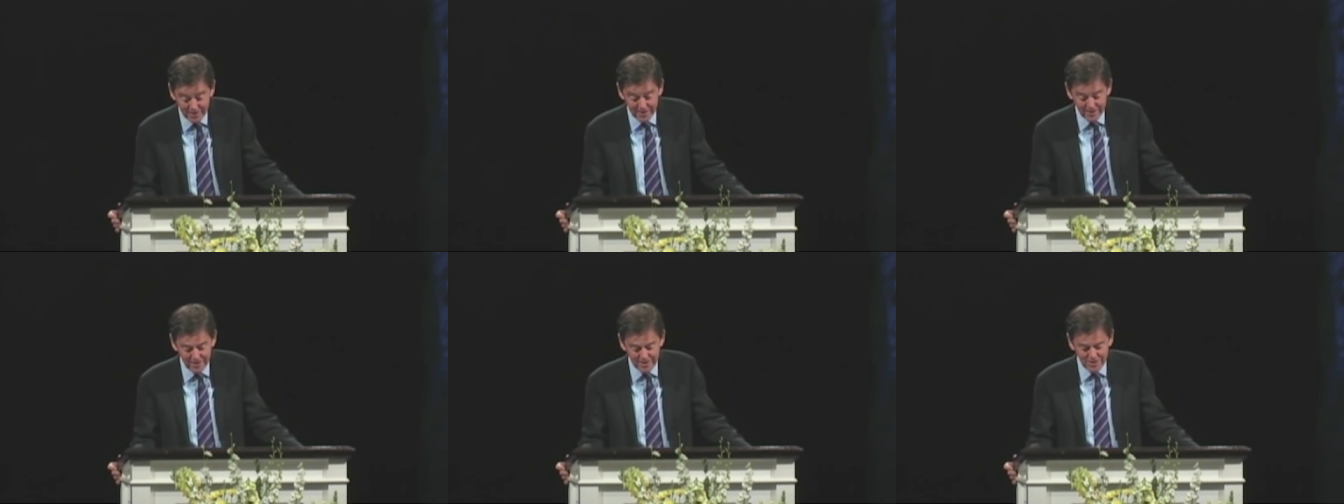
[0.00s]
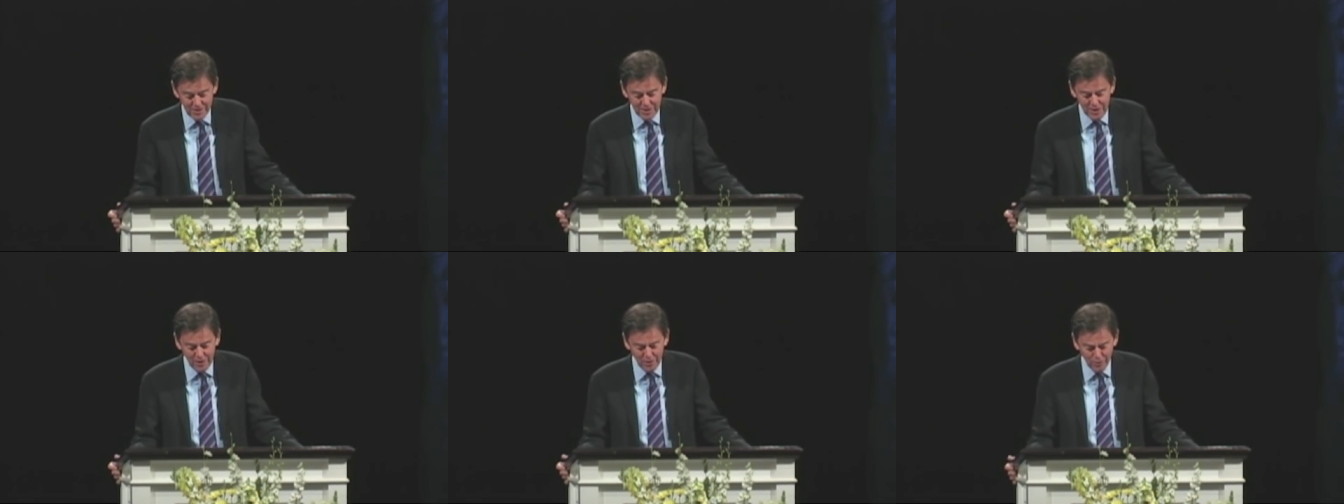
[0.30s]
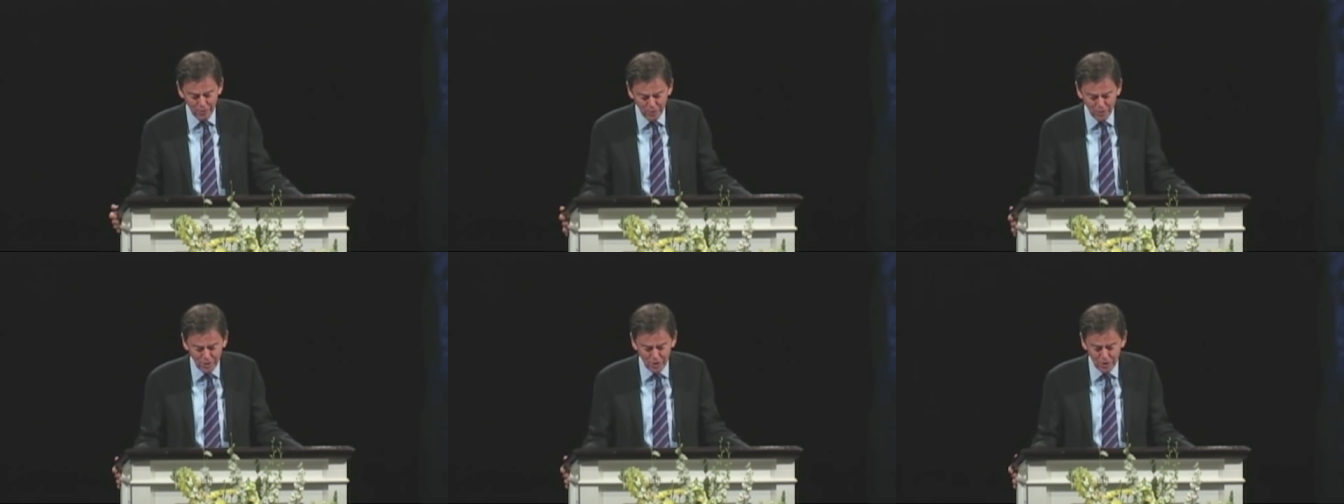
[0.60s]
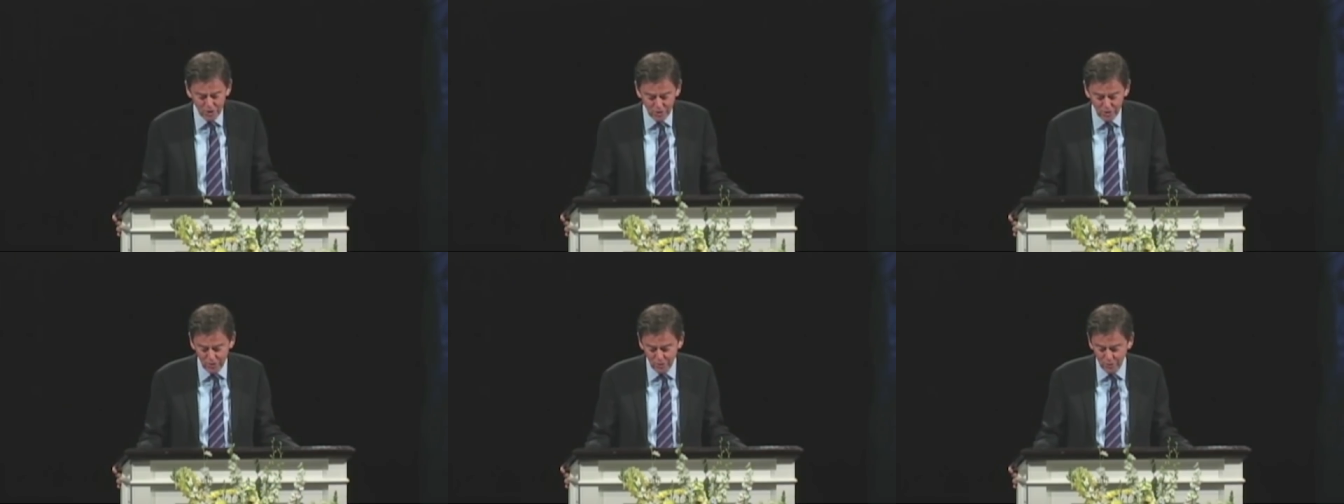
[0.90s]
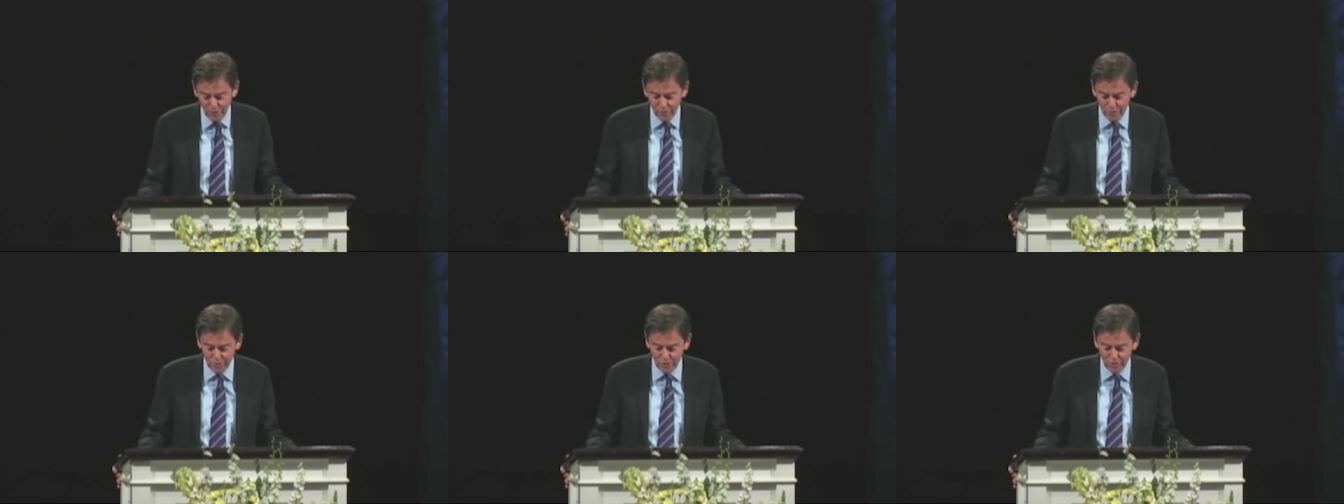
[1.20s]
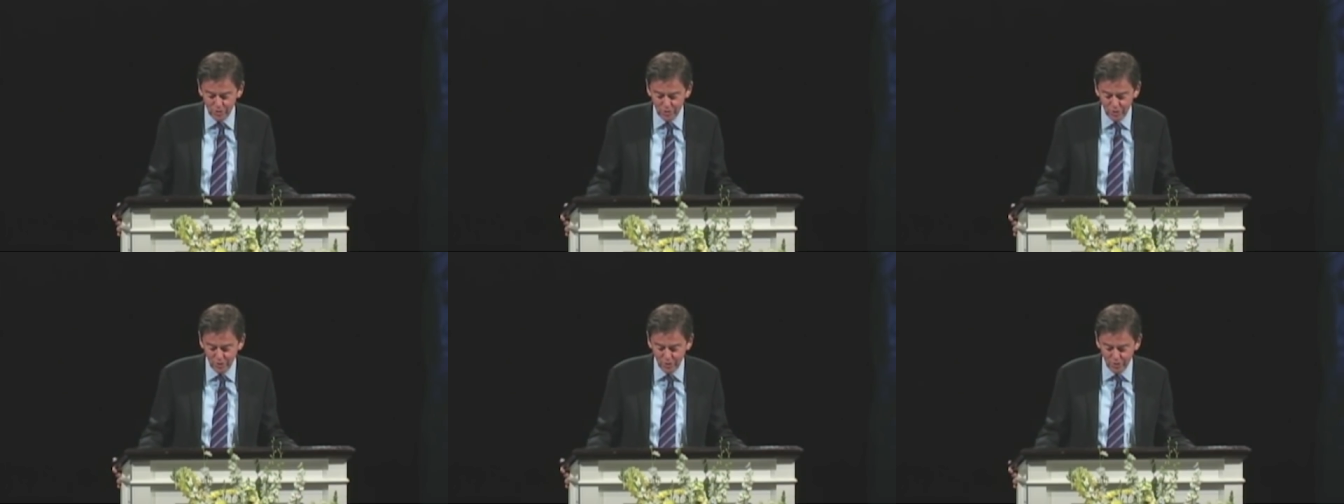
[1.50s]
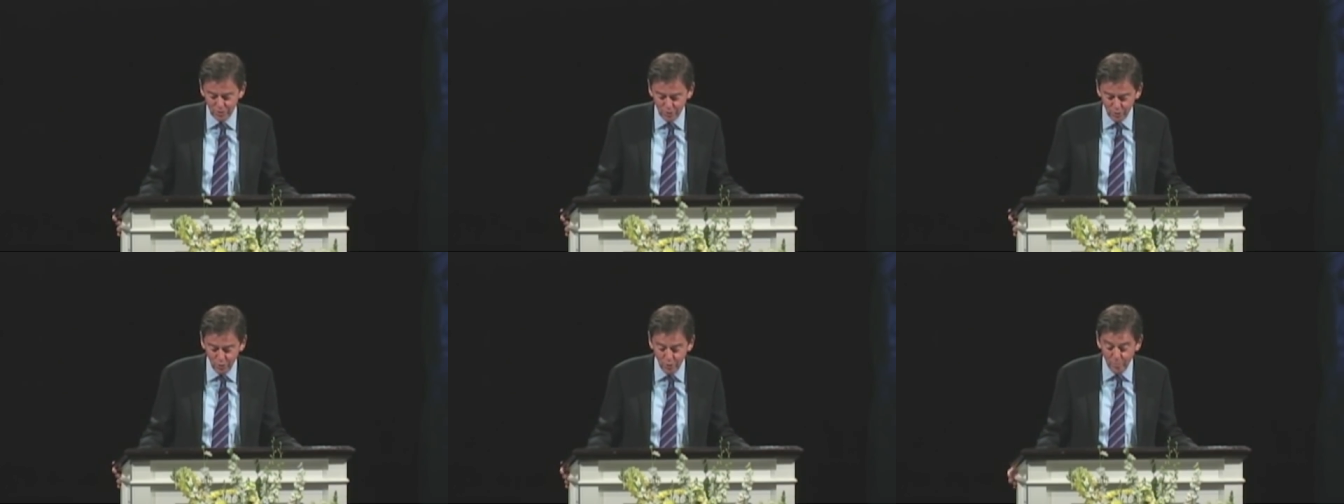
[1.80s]
as he urges those
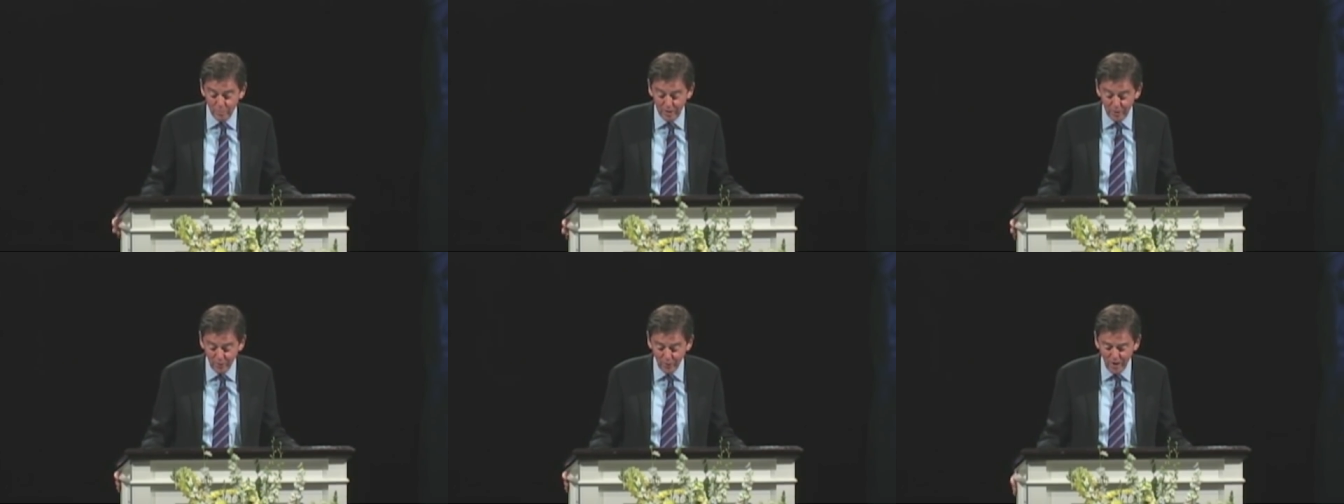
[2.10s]
to whom he